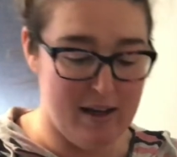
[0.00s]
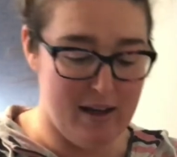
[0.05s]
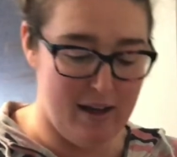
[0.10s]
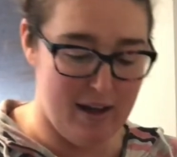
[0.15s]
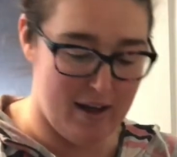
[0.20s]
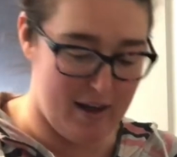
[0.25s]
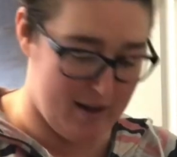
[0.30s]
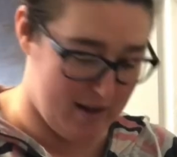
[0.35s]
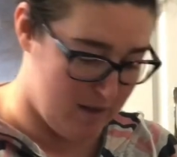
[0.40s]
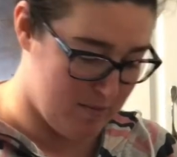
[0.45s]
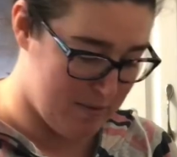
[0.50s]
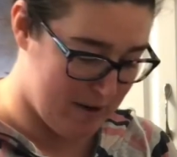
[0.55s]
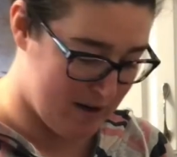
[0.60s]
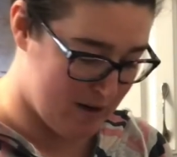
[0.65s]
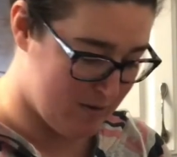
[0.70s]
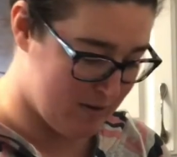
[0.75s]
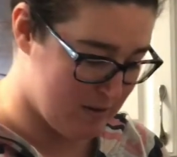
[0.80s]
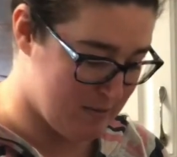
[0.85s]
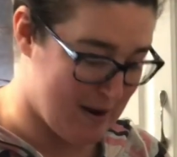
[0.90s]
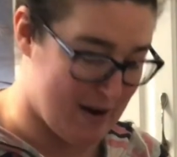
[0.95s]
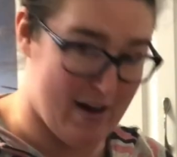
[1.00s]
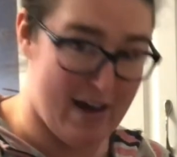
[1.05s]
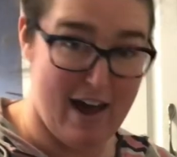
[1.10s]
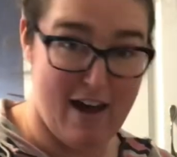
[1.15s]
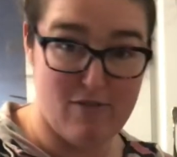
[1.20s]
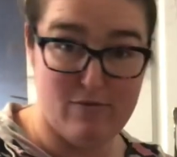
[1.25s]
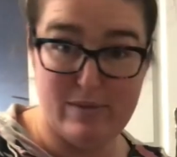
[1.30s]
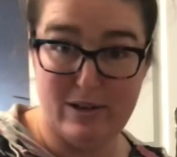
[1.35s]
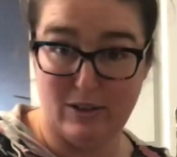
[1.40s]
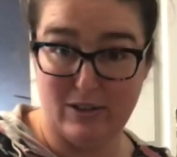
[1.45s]
and butter was about half
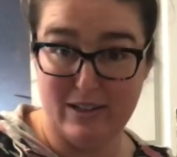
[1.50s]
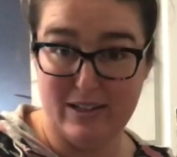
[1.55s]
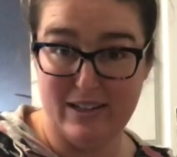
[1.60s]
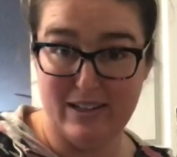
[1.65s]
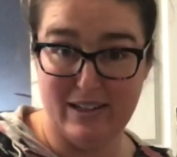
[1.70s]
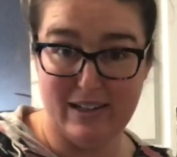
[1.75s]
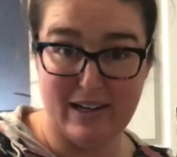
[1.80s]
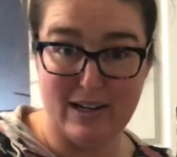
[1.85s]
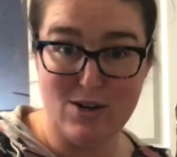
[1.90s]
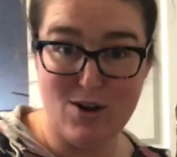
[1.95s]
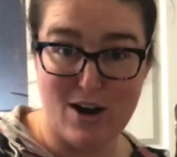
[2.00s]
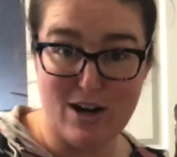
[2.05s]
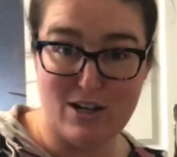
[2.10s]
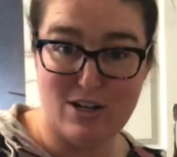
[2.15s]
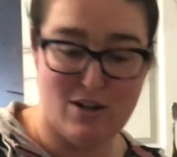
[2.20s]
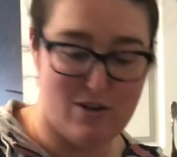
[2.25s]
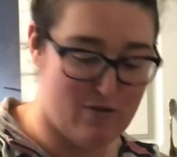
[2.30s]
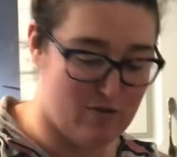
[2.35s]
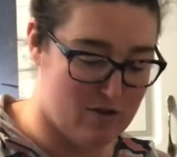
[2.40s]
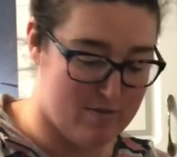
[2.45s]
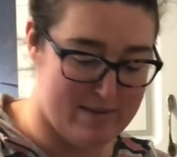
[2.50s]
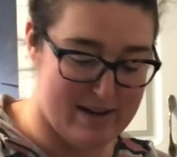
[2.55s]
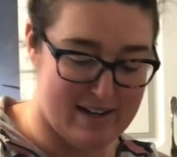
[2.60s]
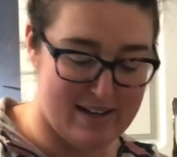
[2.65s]
melted, and then I talked to you for a minute,